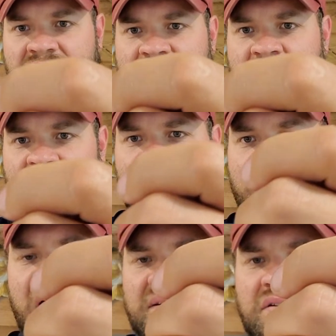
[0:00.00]
down
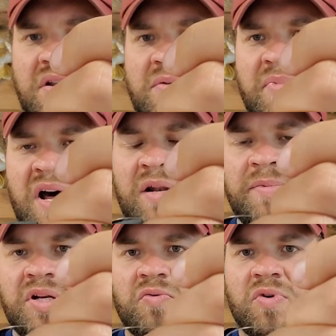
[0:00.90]
faster to the bottom,
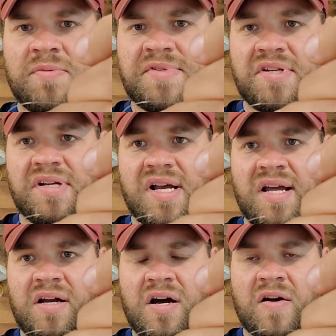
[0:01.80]
and your worm's gonna
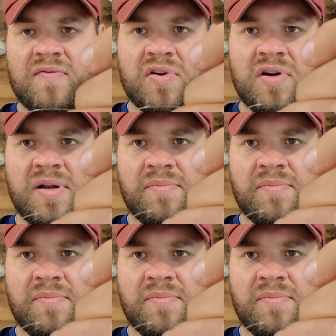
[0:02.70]
kind of hover.